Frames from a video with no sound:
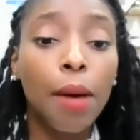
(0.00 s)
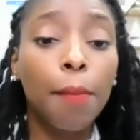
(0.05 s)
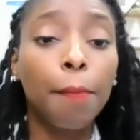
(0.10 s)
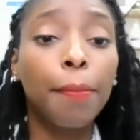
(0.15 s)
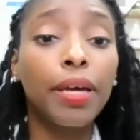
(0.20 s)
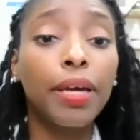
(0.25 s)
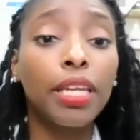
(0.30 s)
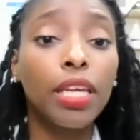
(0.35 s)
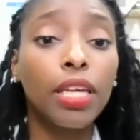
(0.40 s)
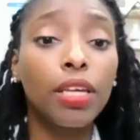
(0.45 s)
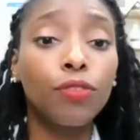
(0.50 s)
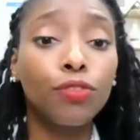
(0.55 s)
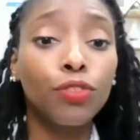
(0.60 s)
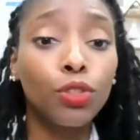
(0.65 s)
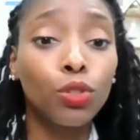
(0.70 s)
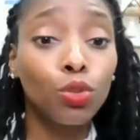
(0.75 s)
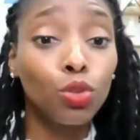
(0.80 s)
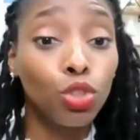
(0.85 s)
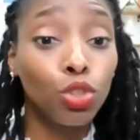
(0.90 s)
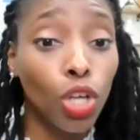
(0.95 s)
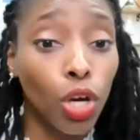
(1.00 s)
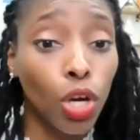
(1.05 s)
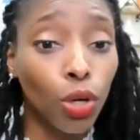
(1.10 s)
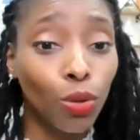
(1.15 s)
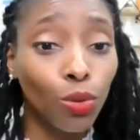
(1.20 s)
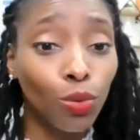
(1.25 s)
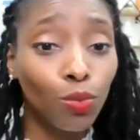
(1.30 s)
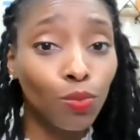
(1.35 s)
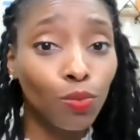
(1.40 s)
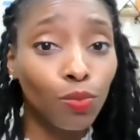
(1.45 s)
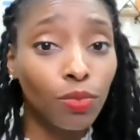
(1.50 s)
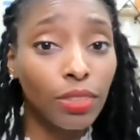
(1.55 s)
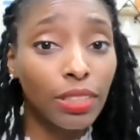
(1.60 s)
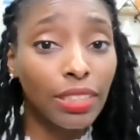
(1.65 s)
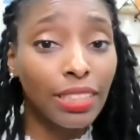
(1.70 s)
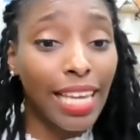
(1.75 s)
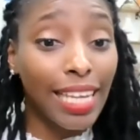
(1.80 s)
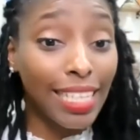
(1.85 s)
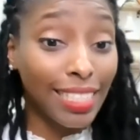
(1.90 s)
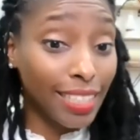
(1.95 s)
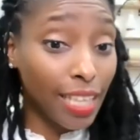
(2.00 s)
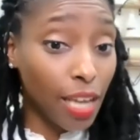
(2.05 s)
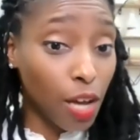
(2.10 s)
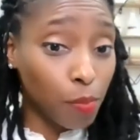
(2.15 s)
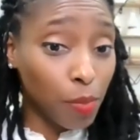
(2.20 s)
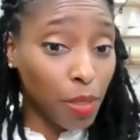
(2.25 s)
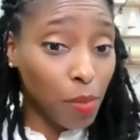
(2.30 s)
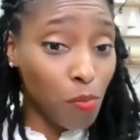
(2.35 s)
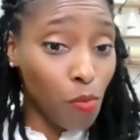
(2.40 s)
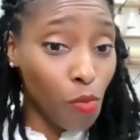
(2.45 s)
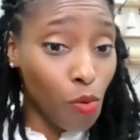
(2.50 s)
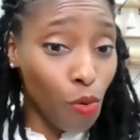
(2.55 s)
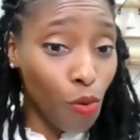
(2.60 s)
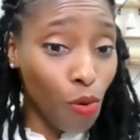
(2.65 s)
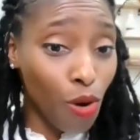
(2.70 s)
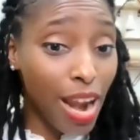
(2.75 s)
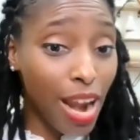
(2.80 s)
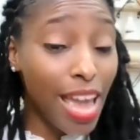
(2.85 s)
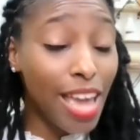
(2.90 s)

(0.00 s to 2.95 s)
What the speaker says: But if you don't, say tell me more,